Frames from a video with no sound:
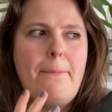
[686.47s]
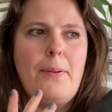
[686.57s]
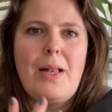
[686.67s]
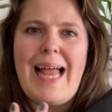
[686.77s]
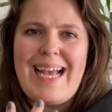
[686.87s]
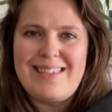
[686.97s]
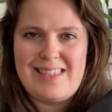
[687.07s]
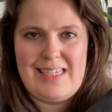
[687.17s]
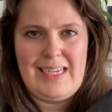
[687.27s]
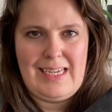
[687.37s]

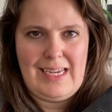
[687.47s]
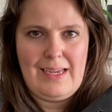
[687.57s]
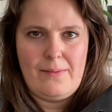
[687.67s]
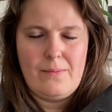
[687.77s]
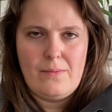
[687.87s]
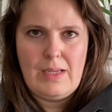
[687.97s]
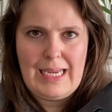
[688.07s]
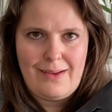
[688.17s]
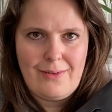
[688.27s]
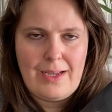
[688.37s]
plasticky
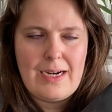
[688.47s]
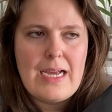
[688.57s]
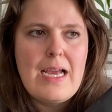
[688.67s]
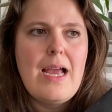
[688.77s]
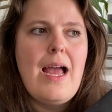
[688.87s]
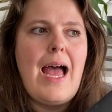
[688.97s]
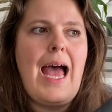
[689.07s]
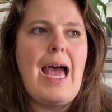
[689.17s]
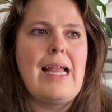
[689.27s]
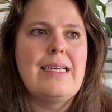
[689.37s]
even.
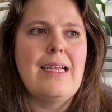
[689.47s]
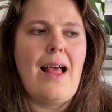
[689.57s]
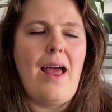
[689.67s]
And